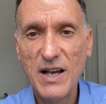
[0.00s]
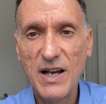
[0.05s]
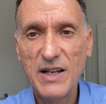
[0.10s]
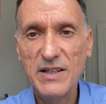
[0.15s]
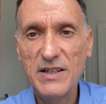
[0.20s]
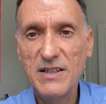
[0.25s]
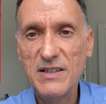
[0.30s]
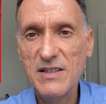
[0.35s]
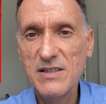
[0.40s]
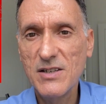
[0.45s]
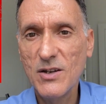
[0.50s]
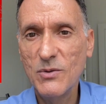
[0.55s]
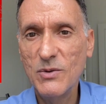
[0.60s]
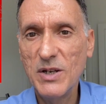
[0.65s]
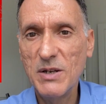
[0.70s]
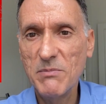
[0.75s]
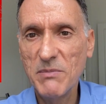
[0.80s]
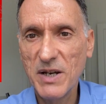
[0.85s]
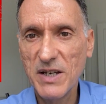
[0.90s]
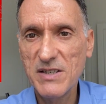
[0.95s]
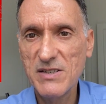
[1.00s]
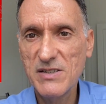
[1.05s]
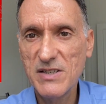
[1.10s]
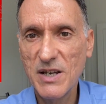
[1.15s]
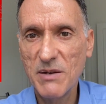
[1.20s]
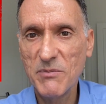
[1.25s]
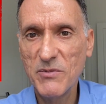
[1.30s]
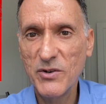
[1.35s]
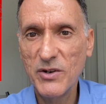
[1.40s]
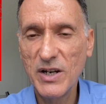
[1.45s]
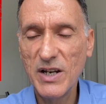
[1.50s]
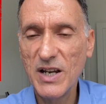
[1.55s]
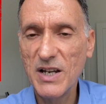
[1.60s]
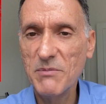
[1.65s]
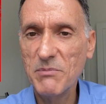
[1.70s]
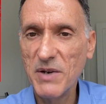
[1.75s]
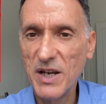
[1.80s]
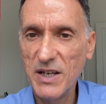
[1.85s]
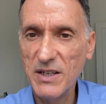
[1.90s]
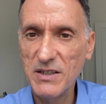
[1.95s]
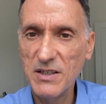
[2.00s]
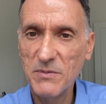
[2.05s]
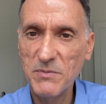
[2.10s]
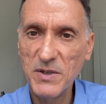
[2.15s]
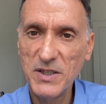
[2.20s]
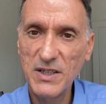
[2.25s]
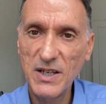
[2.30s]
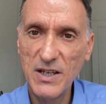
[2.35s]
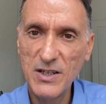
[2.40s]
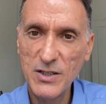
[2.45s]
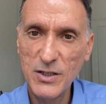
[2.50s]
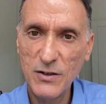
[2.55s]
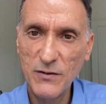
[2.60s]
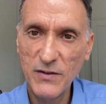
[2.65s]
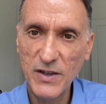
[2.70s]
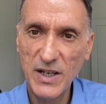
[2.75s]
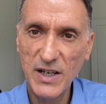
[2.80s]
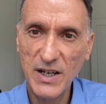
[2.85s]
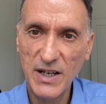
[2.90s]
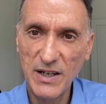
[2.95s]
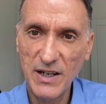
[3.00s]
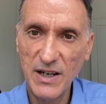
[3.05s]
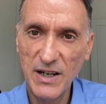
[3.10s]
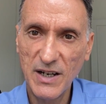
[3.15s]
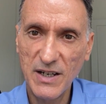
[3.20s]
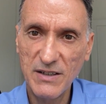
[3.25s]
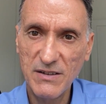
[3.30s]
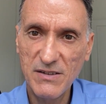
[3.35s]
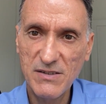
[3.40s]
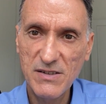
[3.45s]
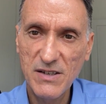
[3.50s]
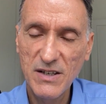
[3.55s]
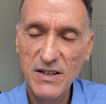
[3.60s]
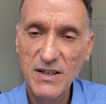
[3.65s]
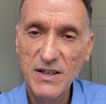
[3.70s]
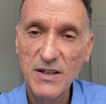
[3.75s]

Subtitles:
and it is only my summary and my interpretation of the guidelines.